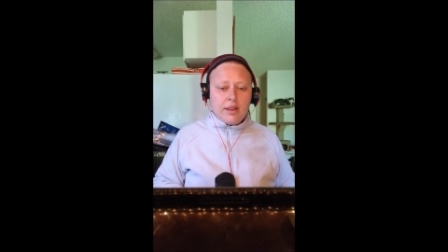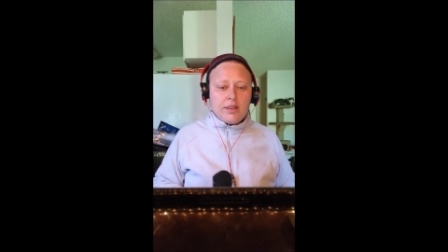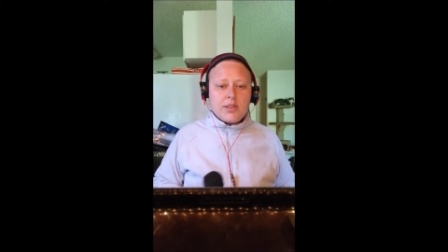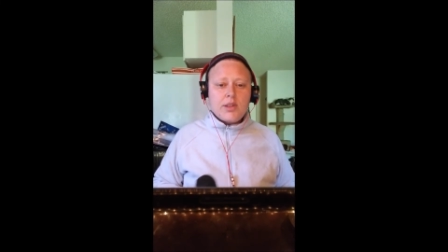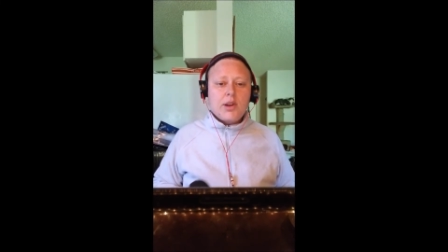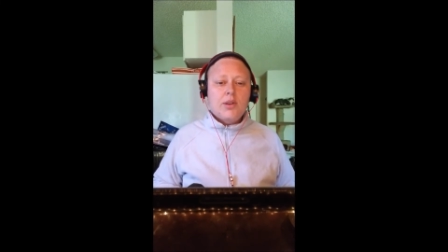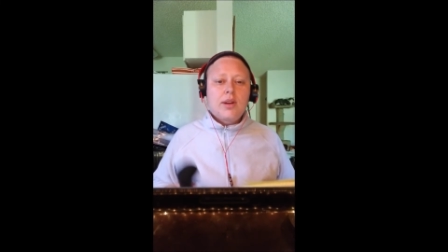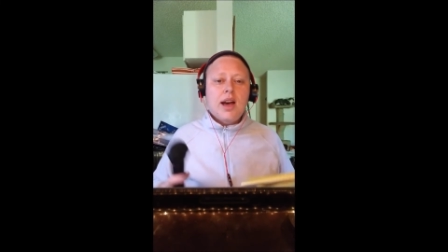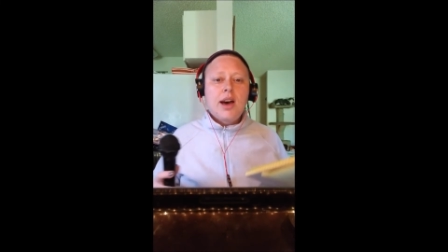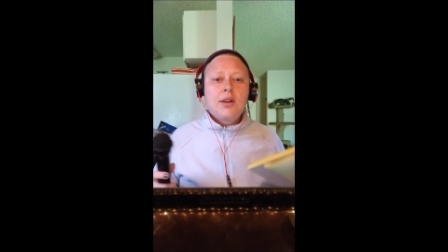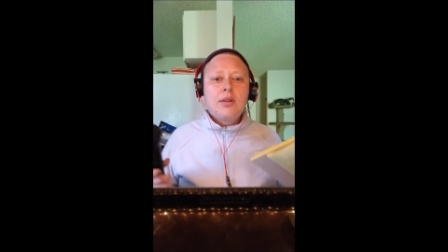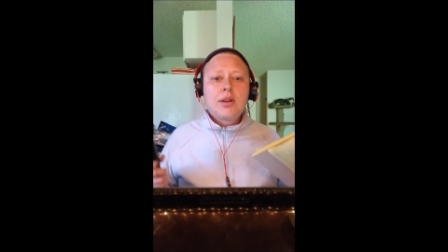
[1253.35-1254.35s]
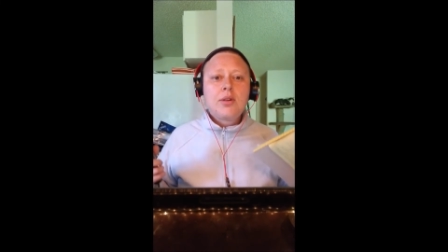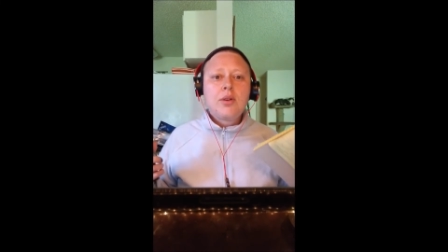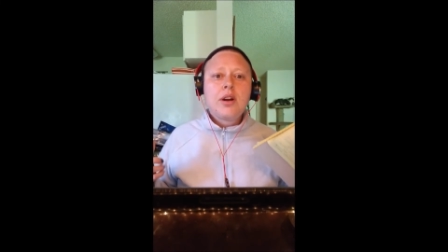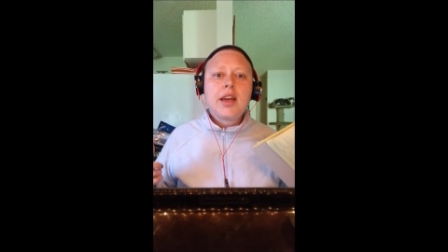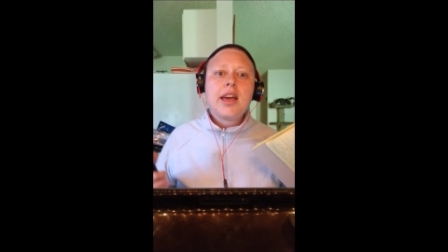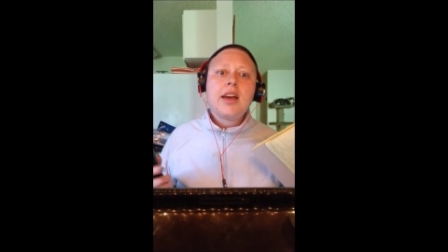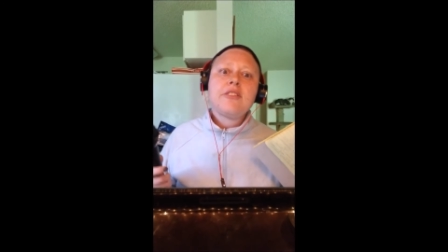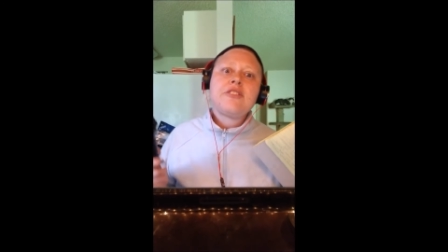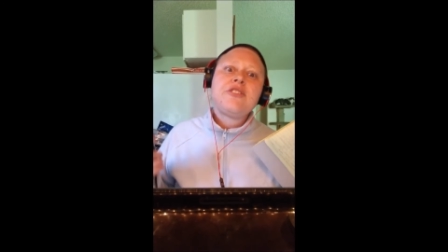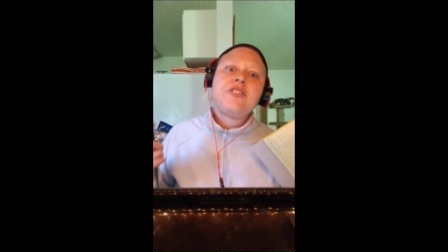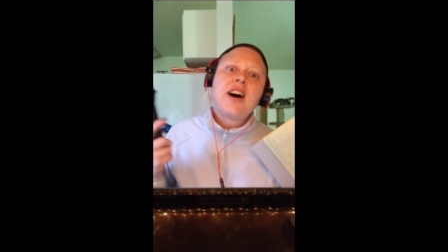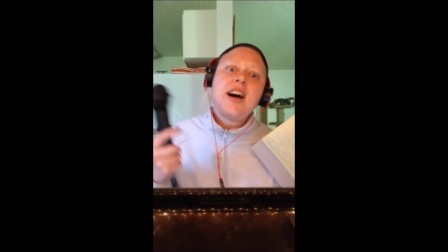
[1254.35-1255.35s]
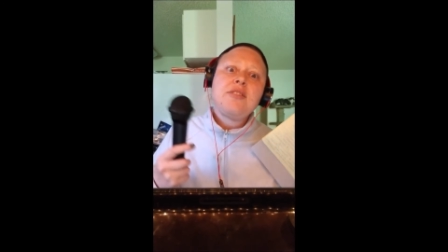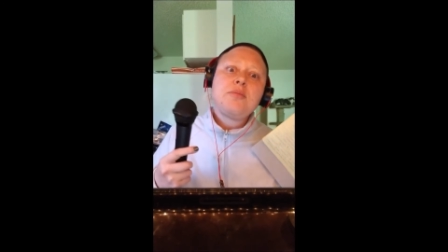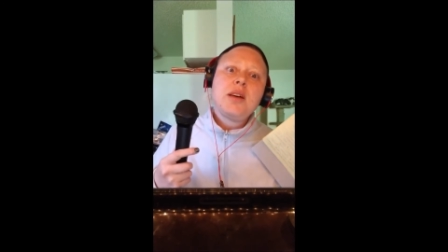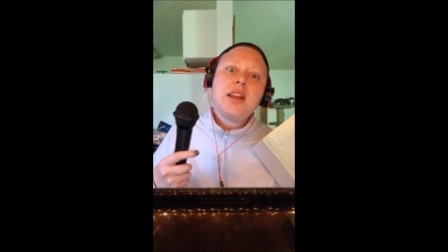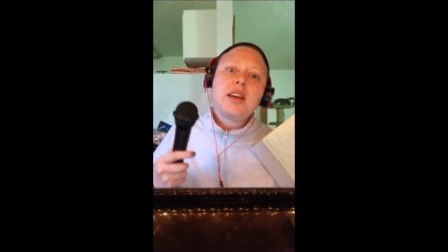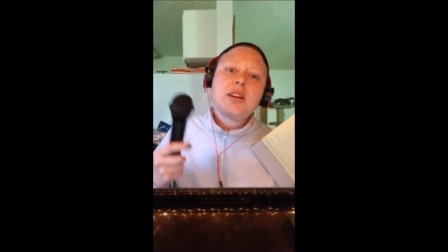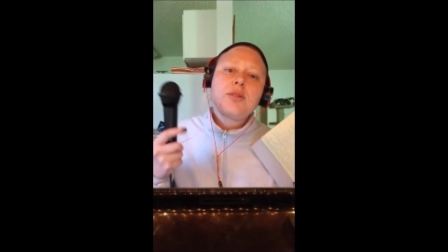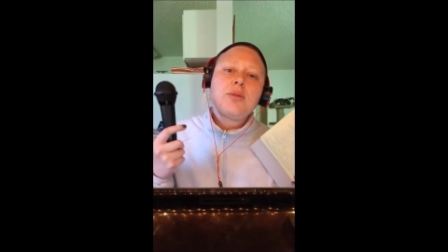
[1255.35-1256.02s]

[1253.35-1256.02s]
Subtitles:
So, how to record a 5-minute